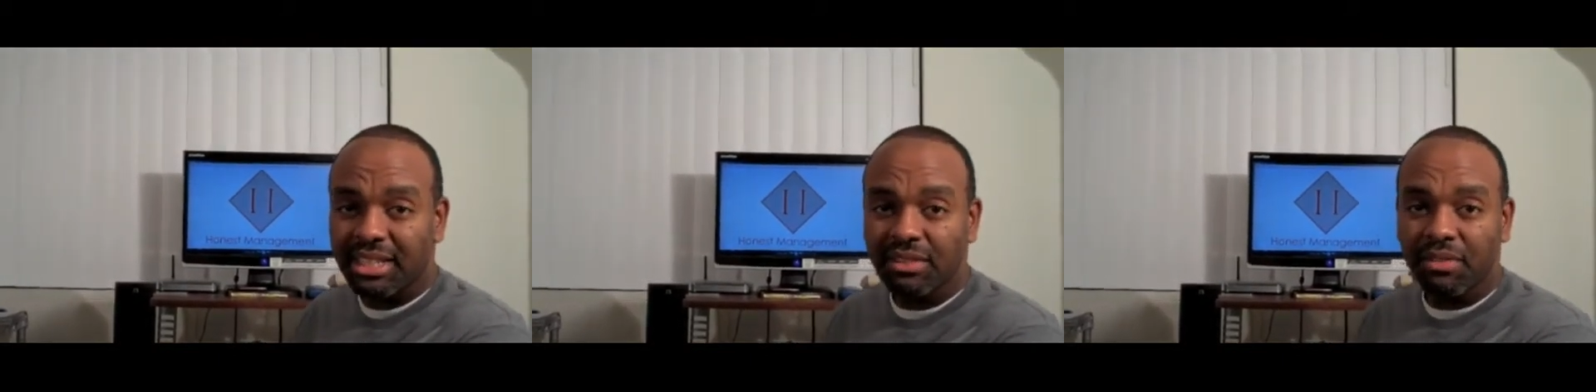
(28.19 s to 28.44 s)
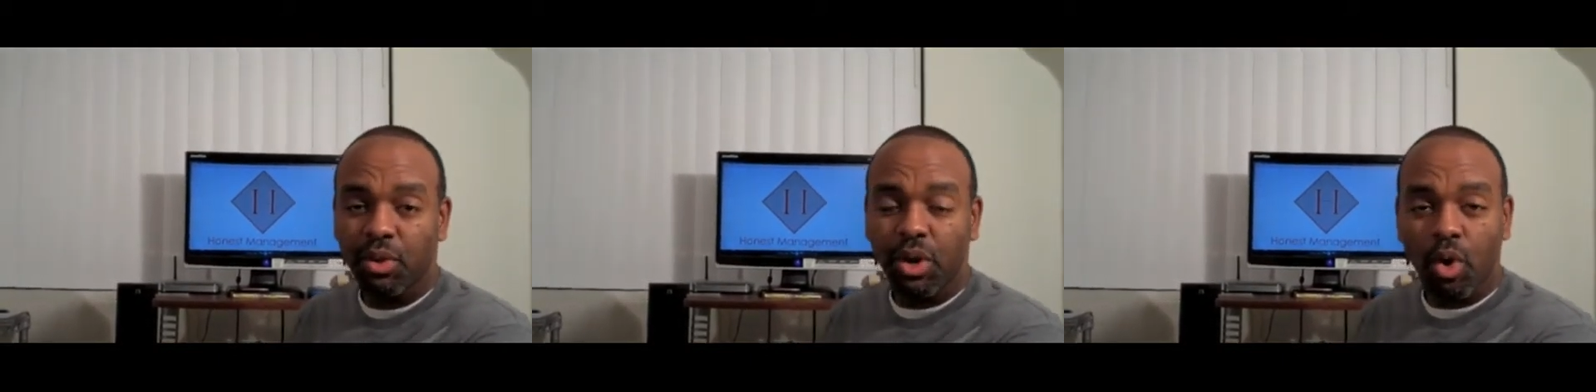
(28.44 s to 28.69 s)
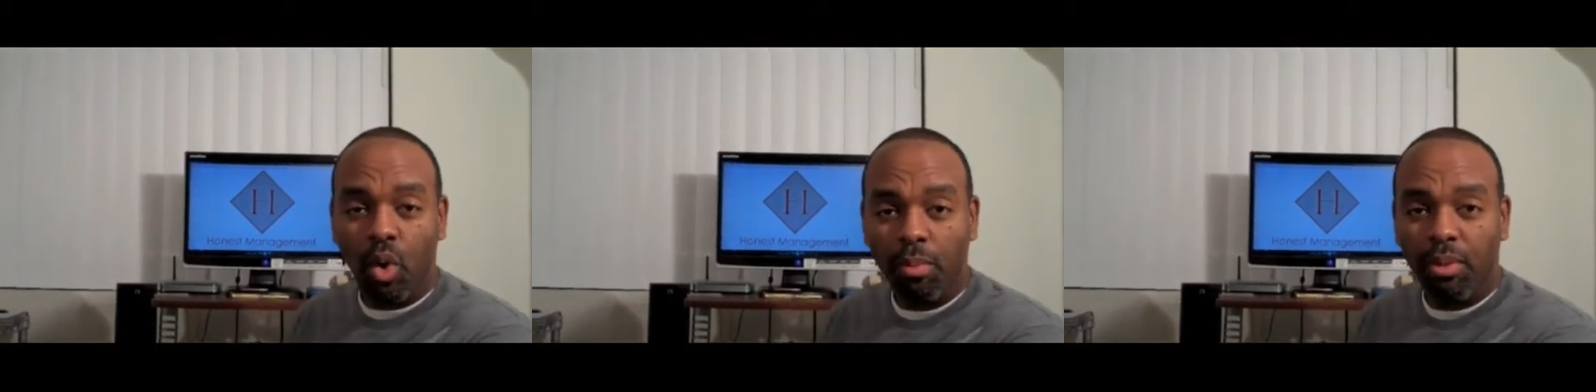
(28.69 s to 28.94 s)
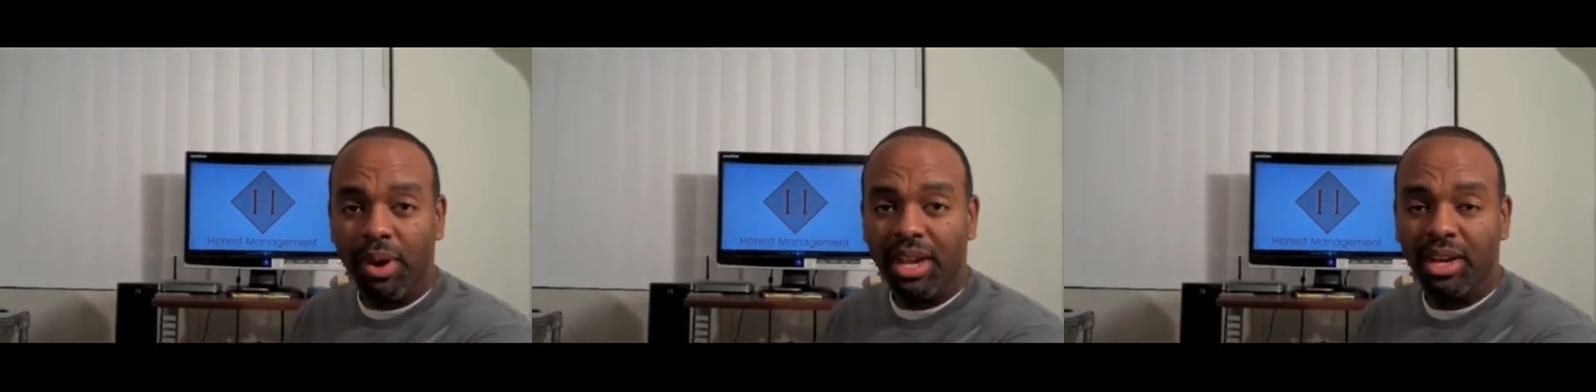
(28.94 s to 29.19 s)
if you're
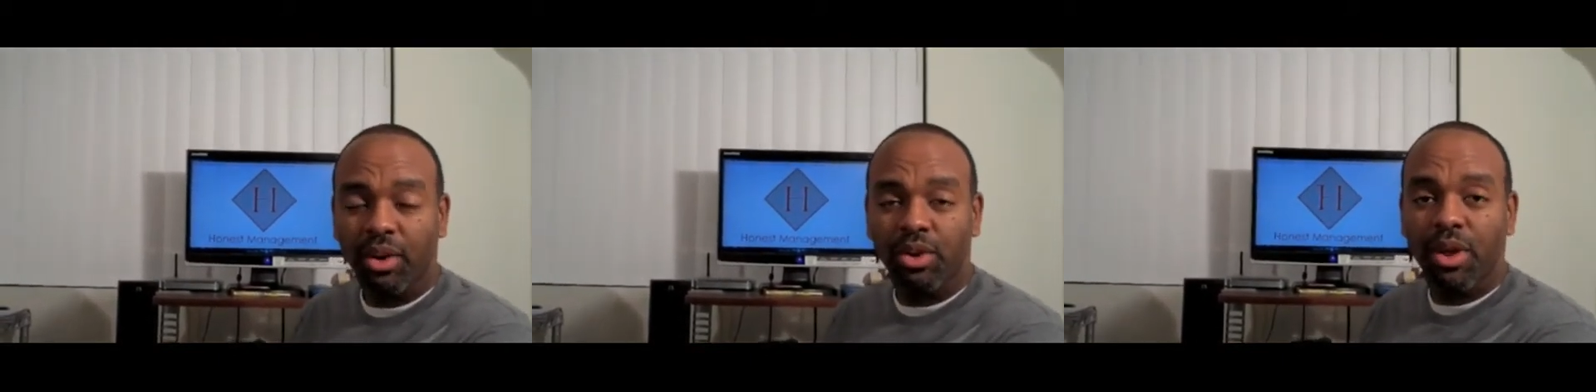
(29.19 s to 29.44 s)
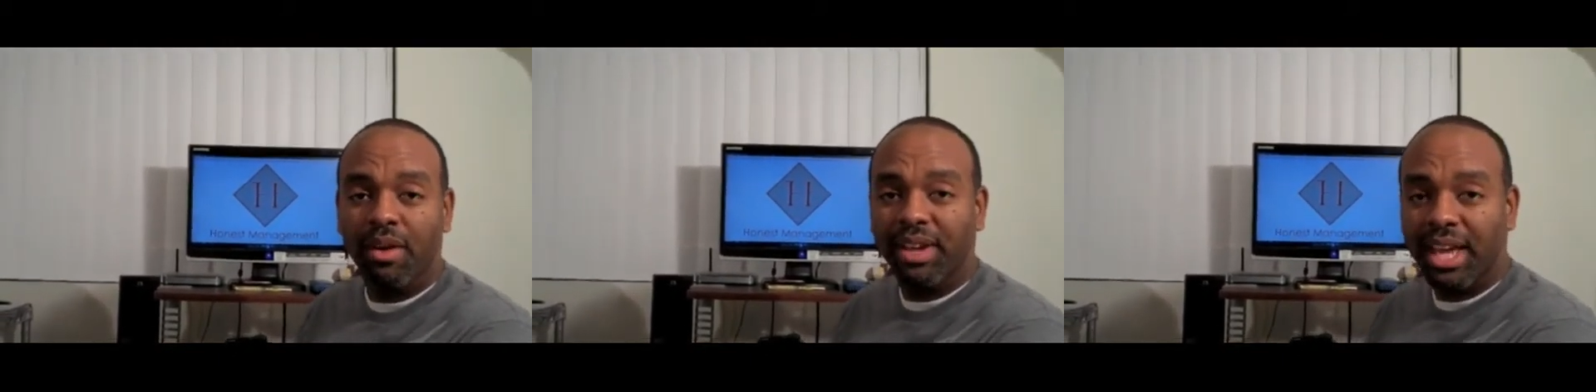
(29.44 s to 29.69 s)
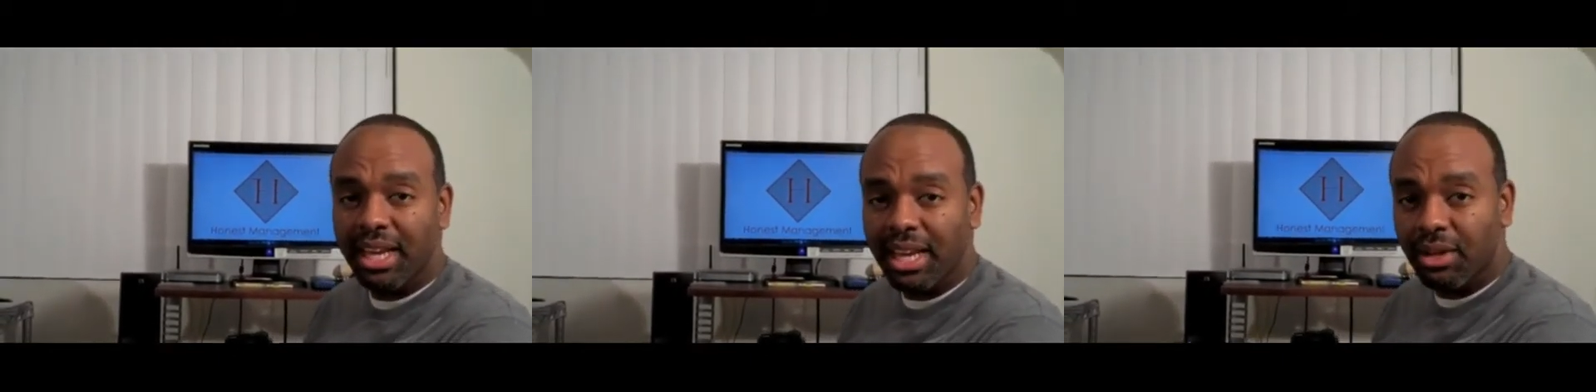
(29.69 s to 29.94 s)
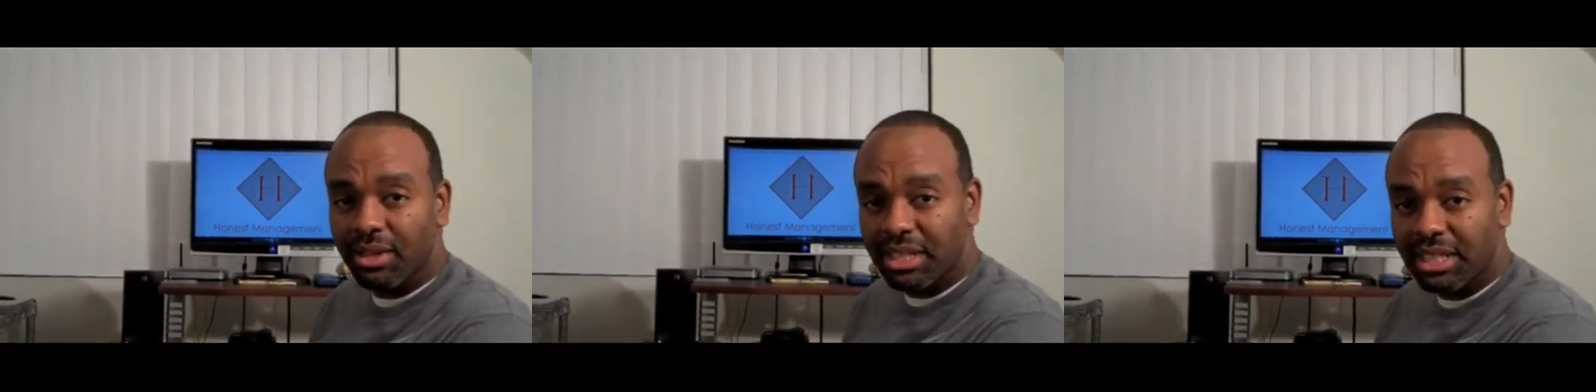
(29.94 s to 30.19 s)
incorporated or you have an
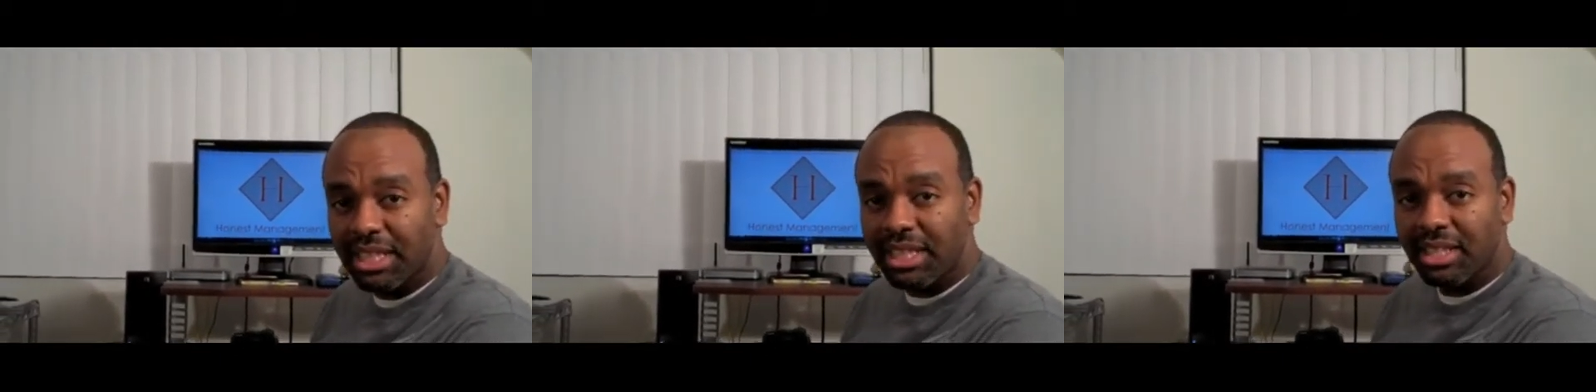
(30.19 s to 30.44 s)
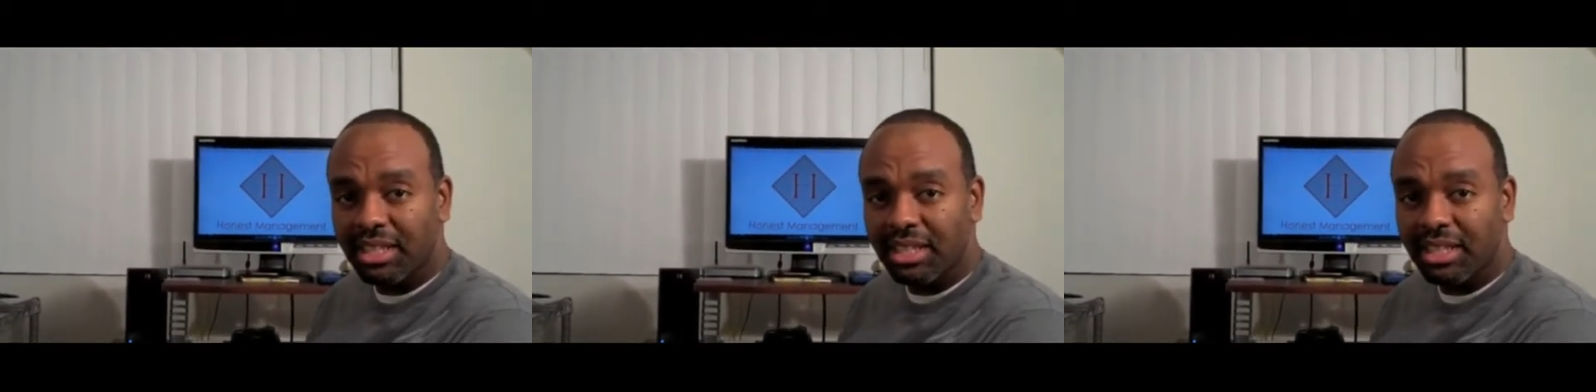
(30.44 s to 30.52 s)
LLC,